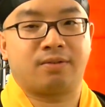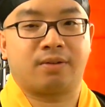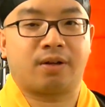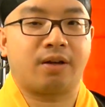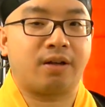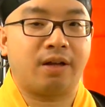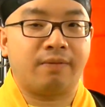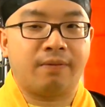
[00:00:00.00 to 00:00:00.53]

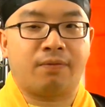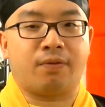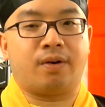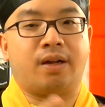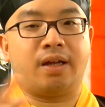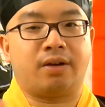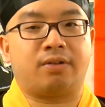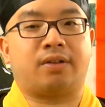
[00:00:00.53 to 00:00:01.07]
Okay? Even for
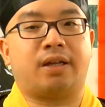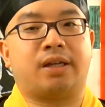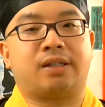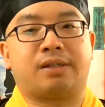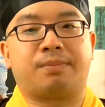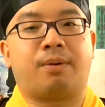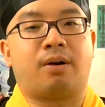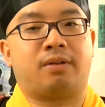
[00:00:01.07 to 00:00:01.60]
little things,
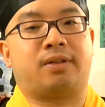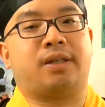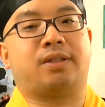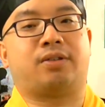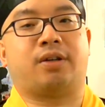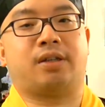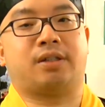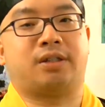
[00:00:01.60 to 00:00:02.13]
small
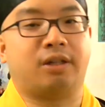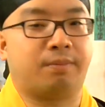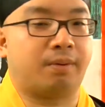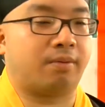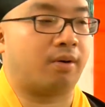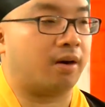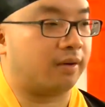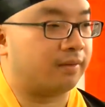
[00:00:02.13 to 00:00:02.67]
things, you can still be
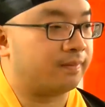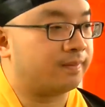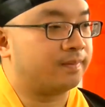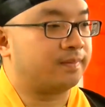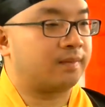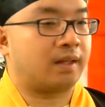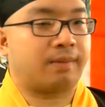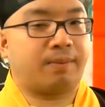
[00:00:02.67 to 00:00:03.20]
wrong.
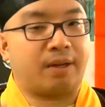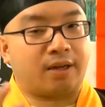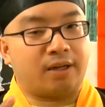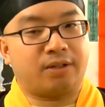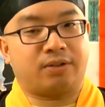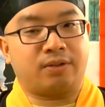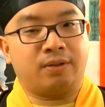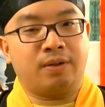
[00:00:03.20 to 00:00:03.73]

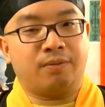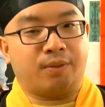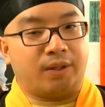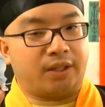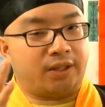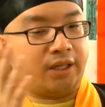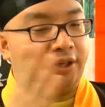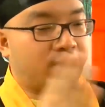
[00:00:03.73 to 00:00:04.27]
Because when
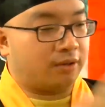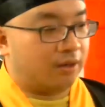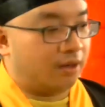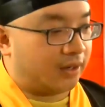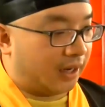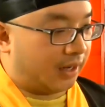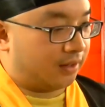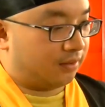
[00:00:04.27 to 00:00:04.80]
the teacher
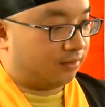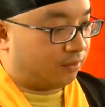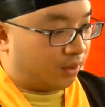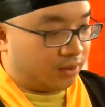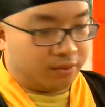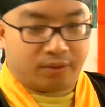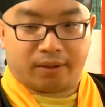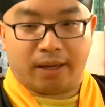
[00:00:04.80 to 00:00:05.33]
look at
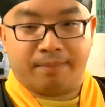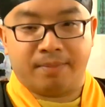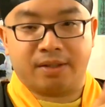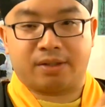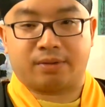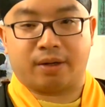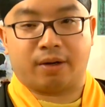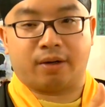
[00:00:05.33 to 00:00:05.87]
what you
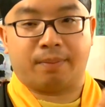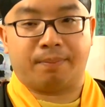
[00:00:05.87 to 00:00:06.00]
demonstrate on